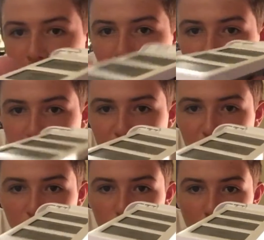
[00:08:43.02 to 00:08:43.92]
there are
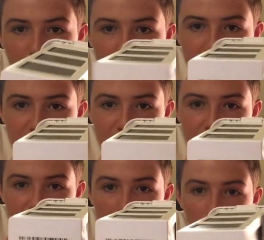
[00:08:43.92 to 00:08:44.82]
two little
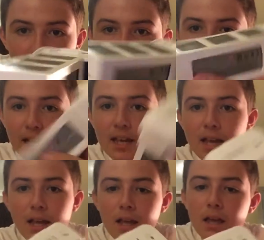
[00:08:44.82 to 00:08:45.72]
slots.
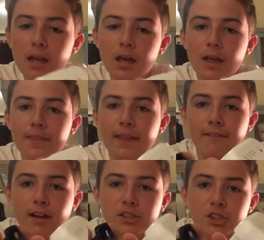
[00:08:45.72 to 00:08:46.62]
And
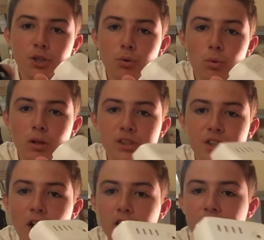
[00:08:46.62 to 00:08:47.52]
there are two
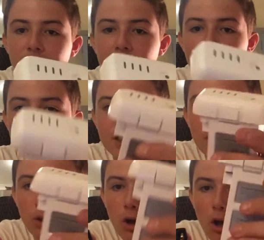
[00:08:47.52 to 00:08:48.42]
slots there.
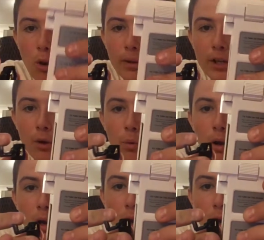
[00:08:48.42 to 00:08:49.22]
So all we do,